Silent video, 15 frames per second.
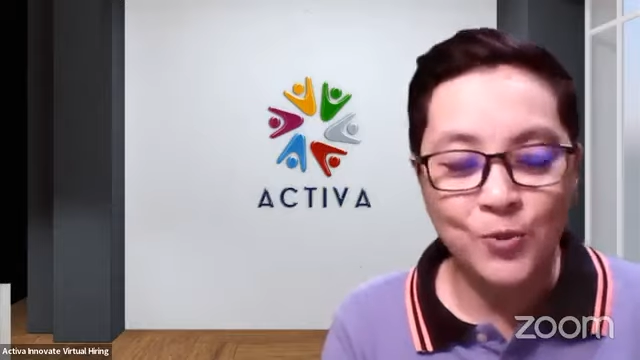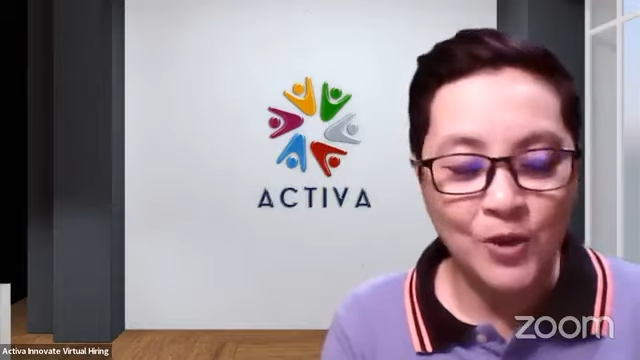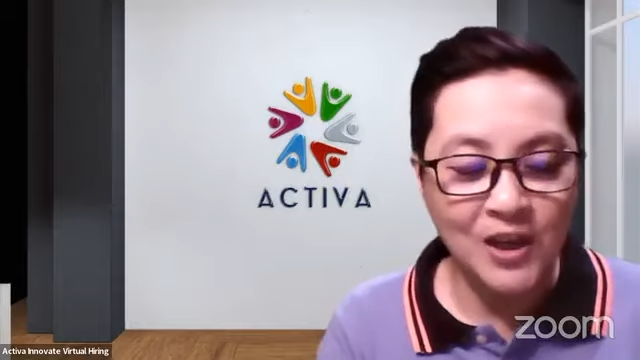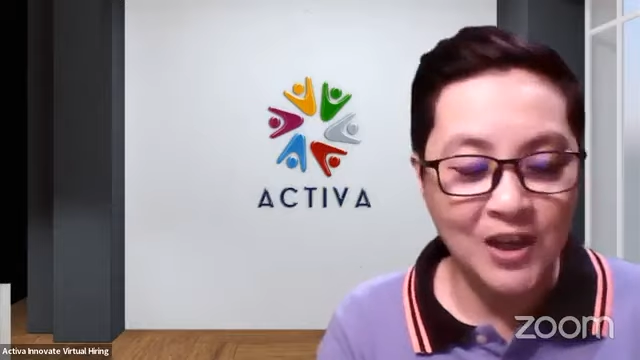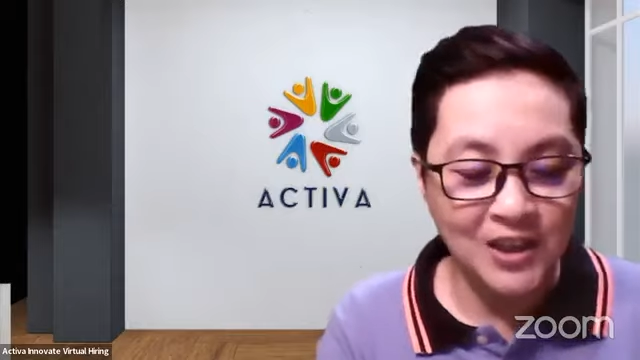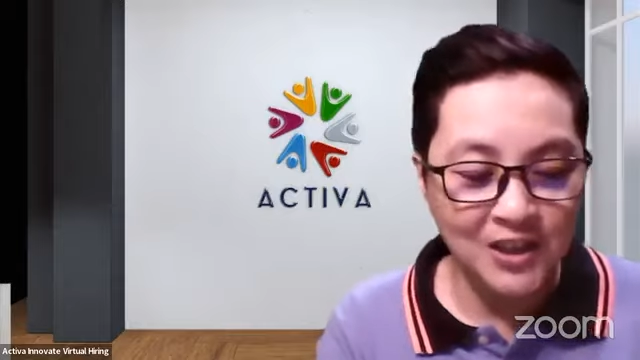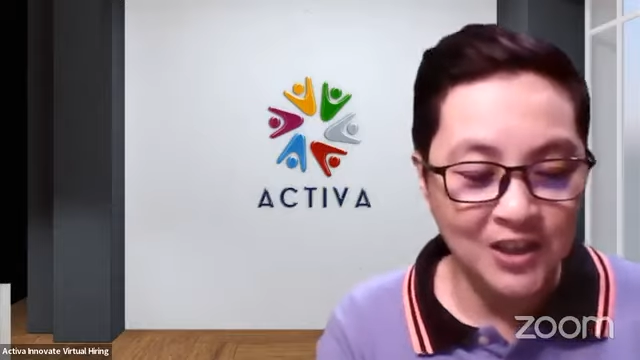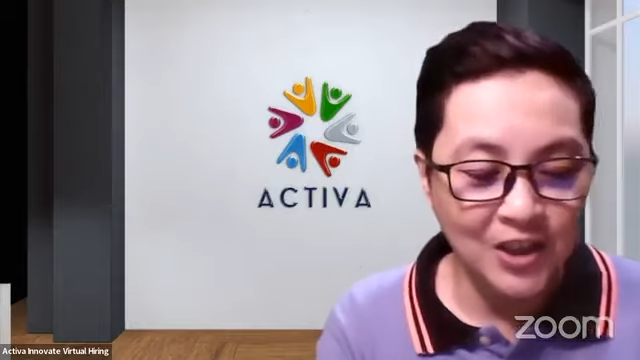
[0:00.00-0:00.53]

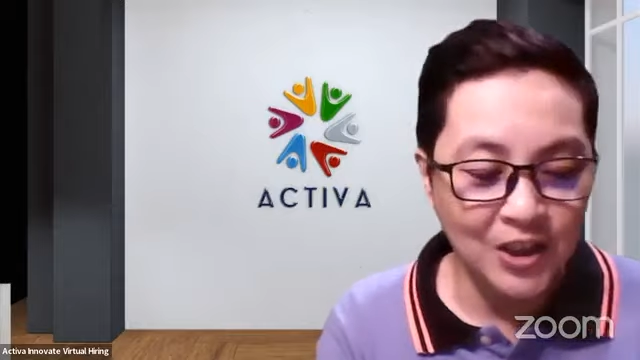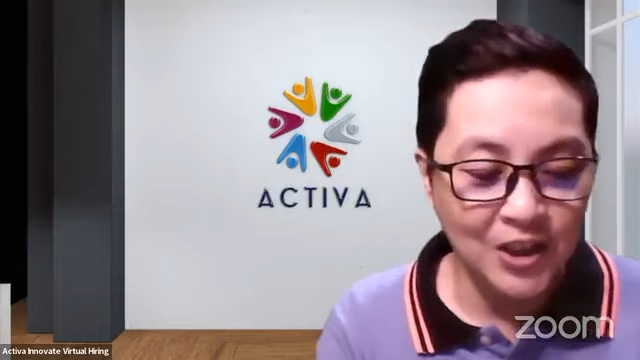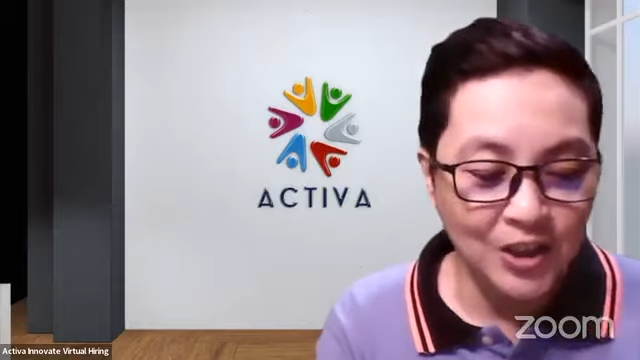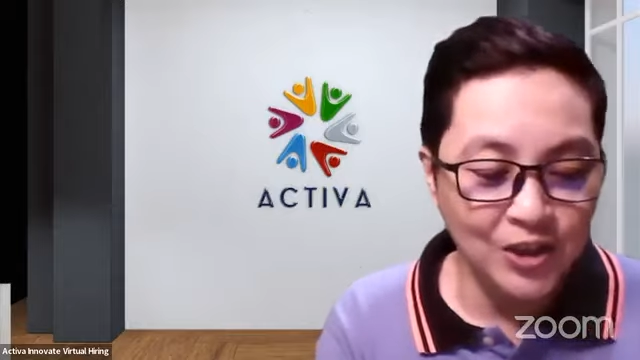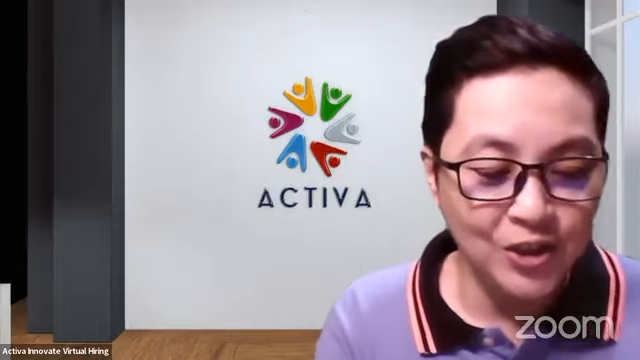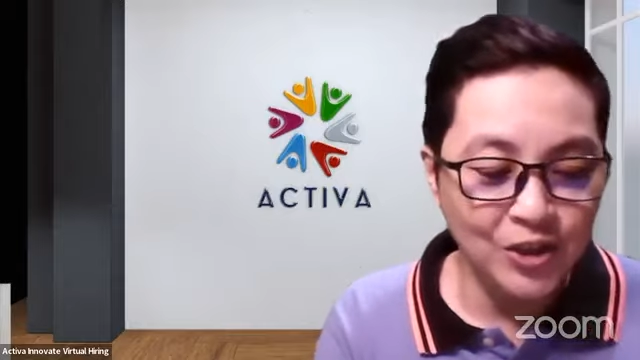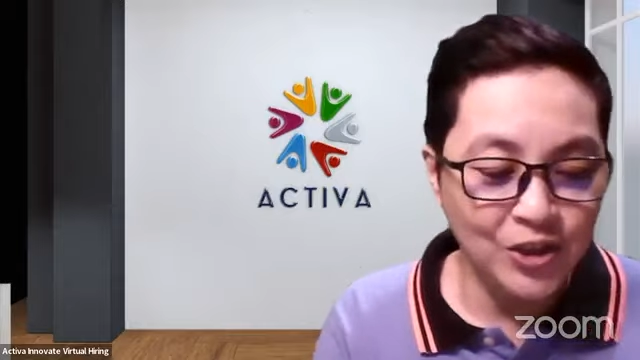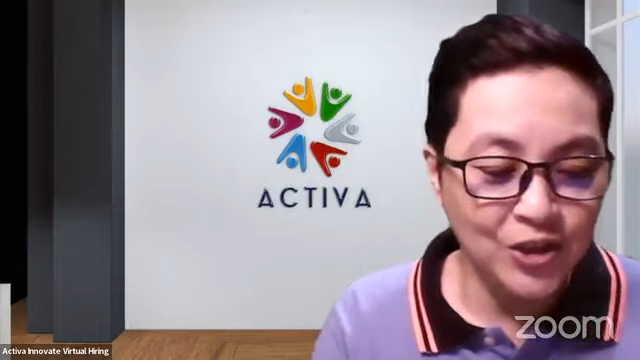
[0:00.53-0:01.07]
why
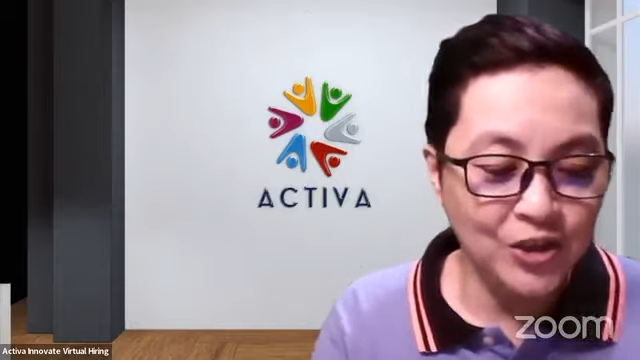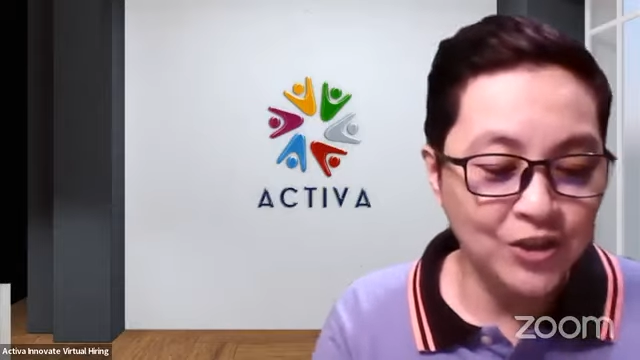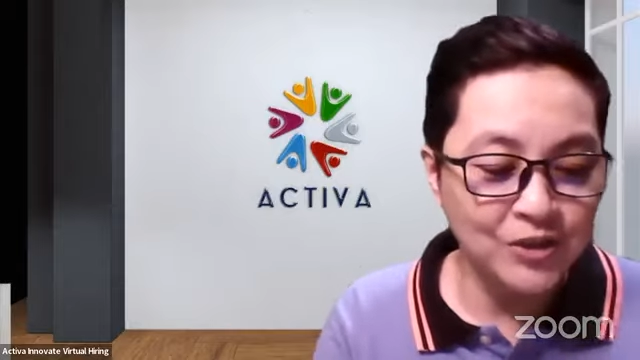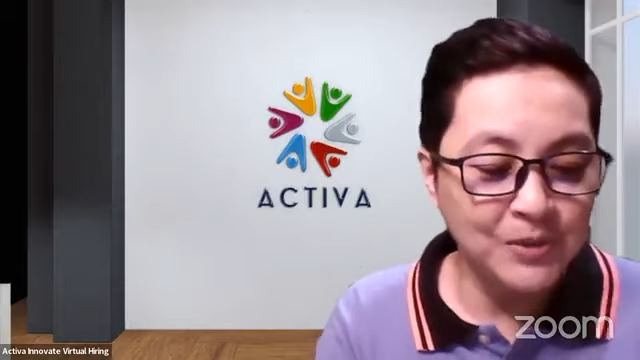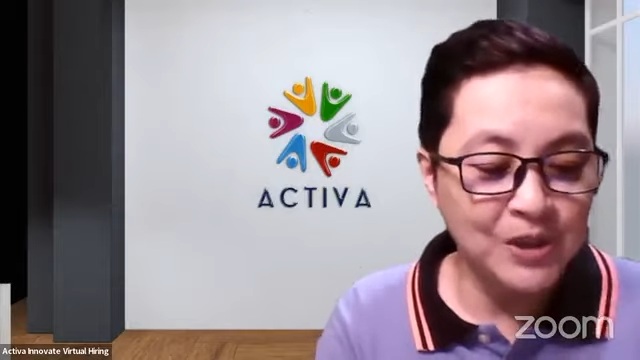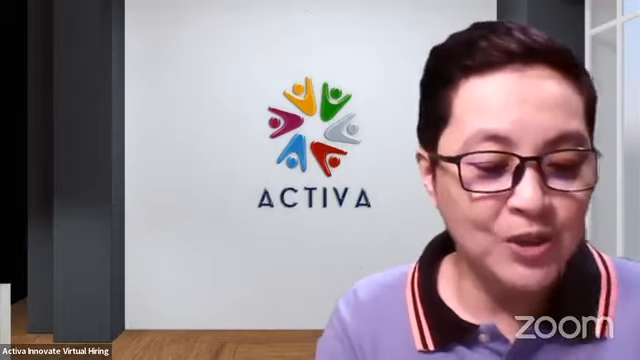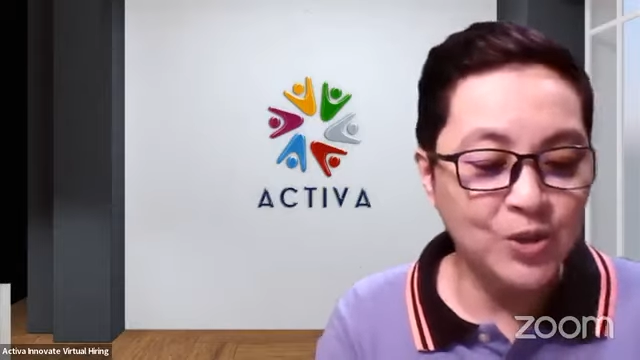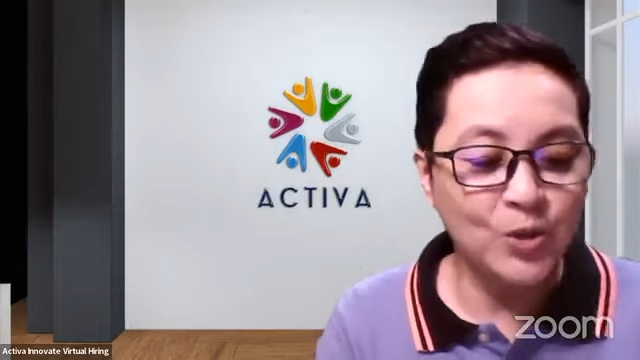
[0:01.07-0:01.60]
you
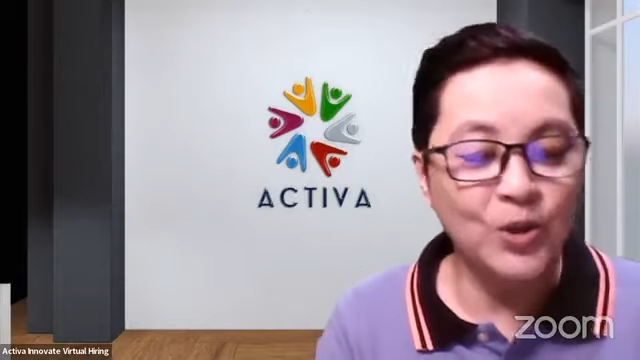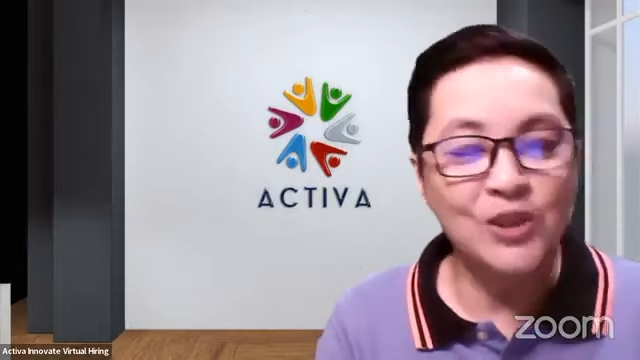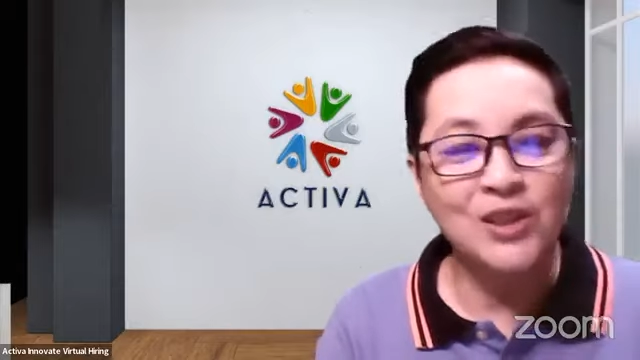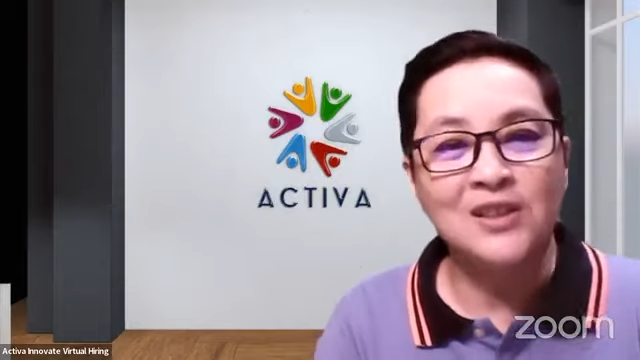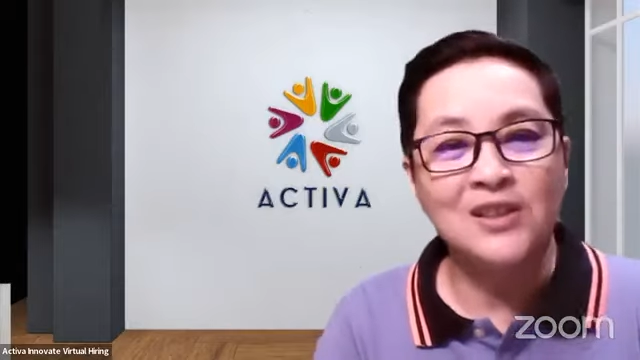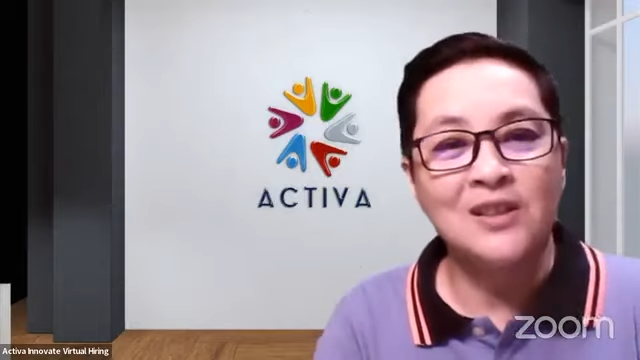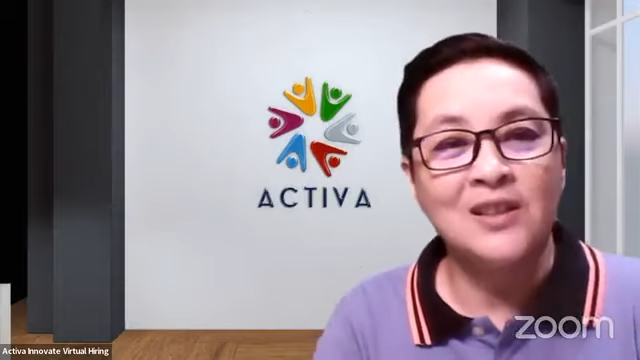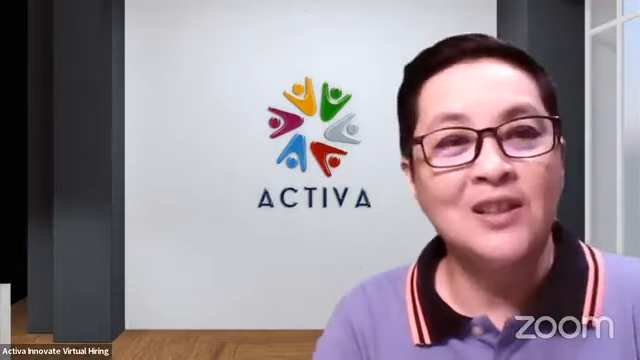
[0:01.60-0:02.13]
should be
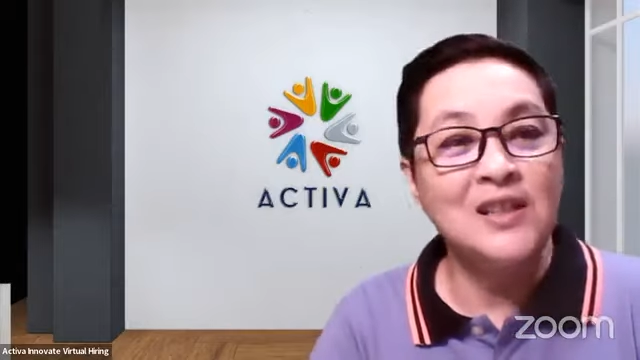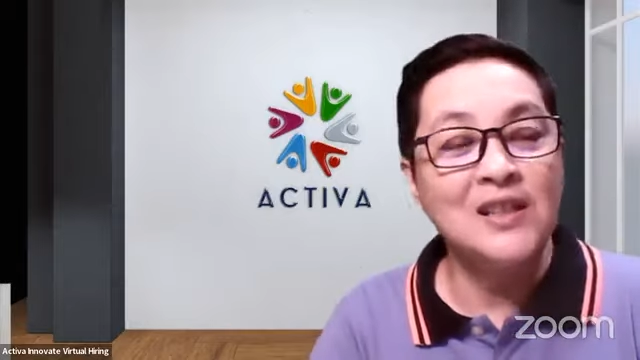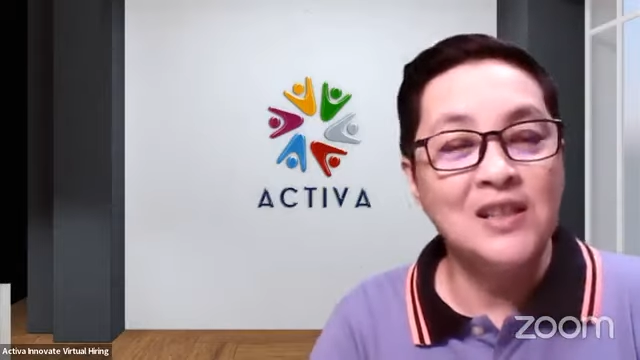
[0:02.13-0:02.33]
joining